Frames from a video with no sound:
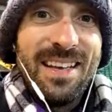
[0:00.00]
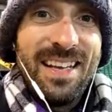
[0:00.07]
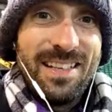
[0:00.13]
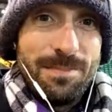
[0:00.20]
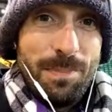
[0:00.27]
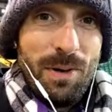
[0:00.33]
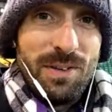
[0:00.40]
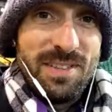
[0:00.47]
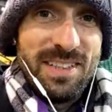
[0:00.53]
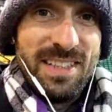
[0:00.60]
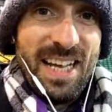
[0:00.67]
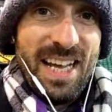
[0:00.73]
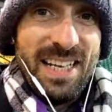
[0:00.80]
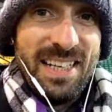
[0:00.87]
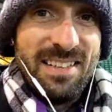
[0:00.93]
it's Boxing
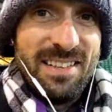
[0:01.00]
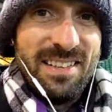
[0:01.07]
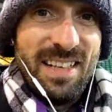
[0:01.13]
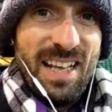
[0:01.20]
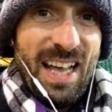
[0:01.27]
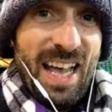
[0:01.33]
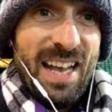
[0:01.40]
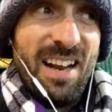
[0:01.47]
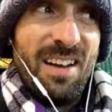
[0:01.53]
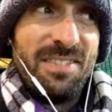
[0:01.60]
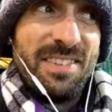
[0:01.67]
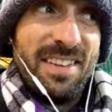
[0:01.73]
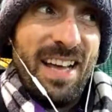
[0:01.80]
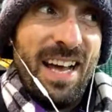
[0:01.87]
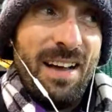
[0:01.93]
Day, and
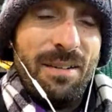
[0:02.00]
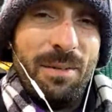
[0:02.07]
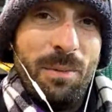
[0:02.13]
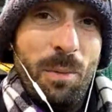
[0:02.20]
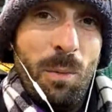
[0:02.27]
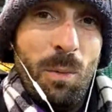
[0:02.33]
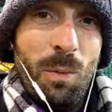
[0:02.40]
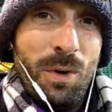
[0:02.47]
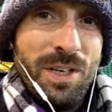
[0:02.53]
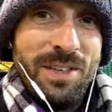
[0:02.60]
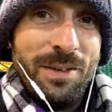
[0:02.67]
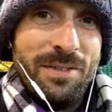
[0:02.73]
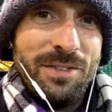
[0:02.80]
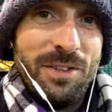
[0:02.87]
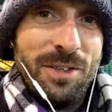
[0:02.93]
after that, what are you
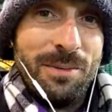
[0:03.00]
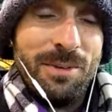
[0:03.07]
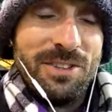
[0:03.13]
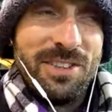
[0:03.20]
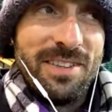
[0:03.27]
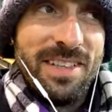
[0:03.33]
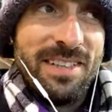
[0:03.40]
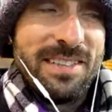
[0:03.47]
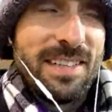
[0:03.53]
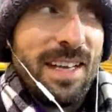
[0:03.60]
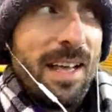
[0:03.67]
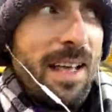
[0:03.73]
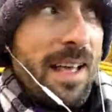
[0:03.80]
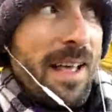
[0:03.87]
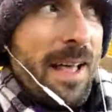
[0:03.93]
even doing watching this?
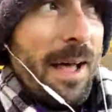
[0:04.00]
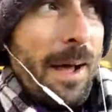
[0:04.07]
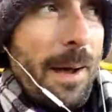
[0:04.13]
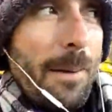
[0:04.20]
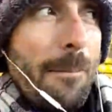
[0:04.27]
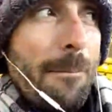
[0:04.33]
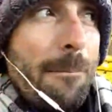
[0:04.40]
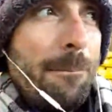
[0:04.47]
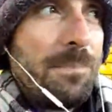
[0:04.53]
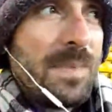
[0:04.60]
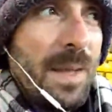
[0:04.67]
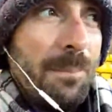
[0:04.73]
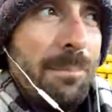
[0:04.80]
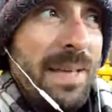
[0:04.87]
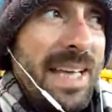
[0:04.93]

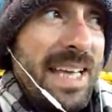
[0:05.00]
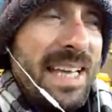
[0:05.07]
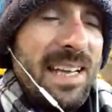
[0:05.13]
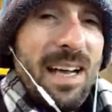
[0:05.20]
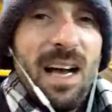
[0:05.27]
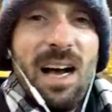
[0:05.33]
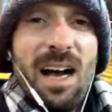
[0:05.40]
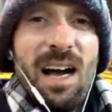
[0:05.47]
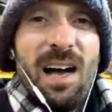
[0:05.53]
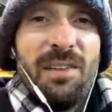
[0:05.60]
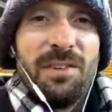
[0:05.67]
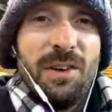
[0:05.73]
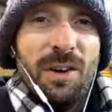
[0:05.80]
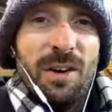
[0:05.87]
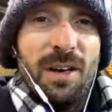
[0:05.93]
B,
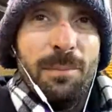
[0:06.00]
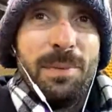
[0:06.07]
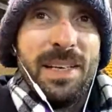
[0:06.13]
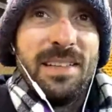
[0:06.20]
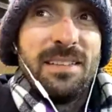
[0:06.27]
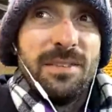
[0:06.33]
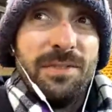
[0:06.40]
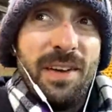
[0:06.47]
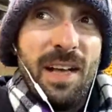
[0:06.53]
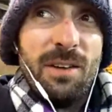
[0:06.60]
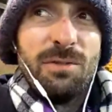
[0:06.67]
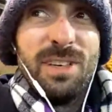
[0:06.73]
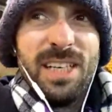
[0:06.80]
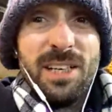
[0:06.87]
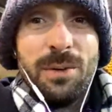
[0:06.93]
I've got a piece to file
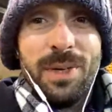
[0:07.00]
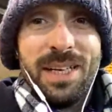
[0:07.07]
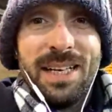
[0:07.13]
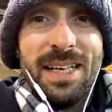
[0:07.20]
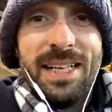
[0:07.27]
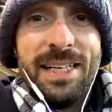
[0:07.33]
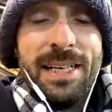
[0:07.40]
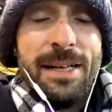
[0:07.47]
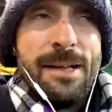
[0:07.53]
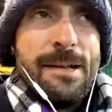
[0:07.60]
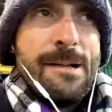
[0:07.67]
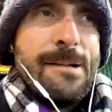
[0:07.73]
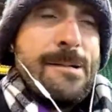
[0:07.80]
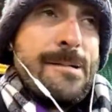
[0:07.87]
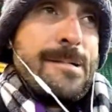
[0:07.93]
really quickly.
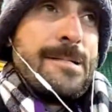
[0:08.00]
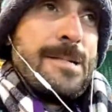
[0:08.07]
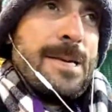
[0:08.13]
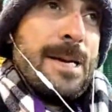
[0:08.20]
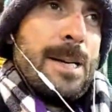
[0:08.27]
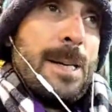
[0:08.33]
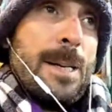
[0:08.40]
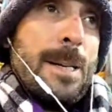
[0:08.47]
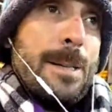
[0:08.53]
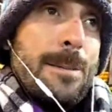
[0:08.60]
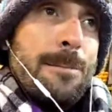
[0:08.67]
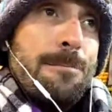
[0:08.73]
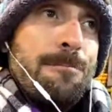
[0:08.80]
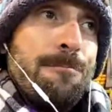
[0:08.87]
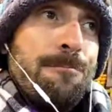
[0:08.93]

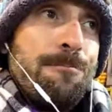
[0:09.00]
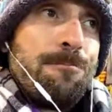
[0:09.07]
And